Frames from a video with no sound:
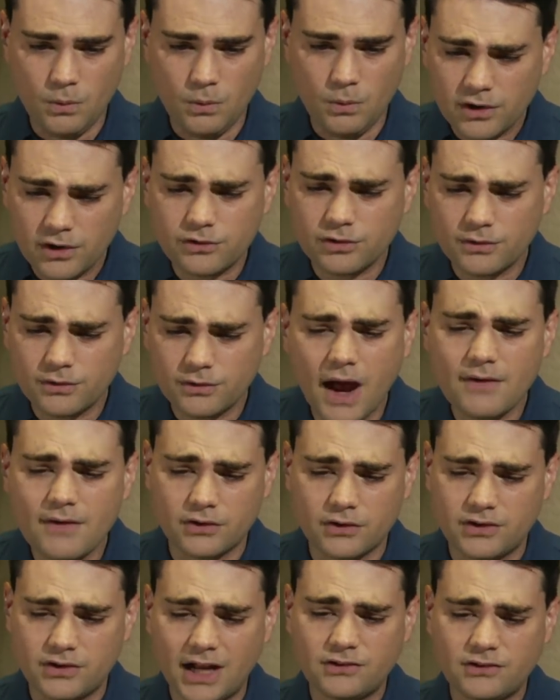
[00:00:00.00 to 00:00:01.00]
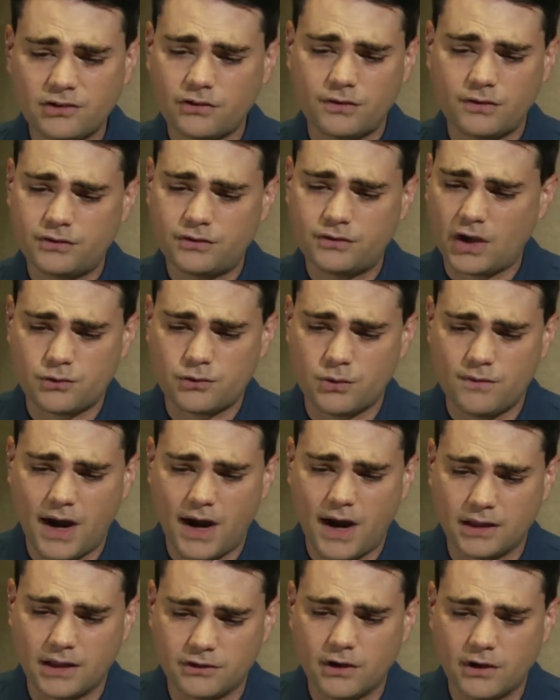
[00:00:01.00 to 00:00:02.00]
We are survivors, not just of sexual
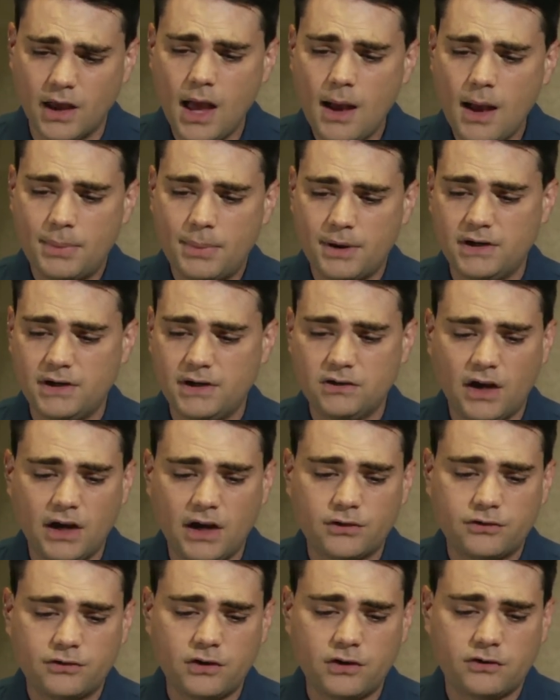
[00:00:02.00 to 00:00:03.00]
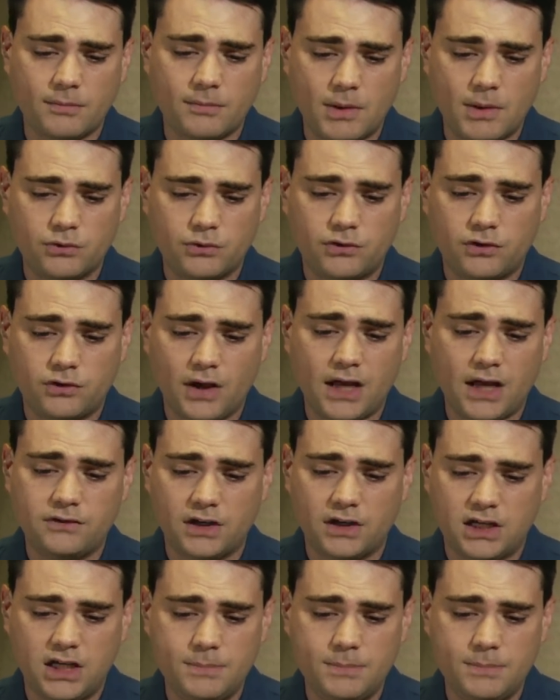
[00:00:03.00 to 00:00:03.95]
violence, but of an entire system that was designed to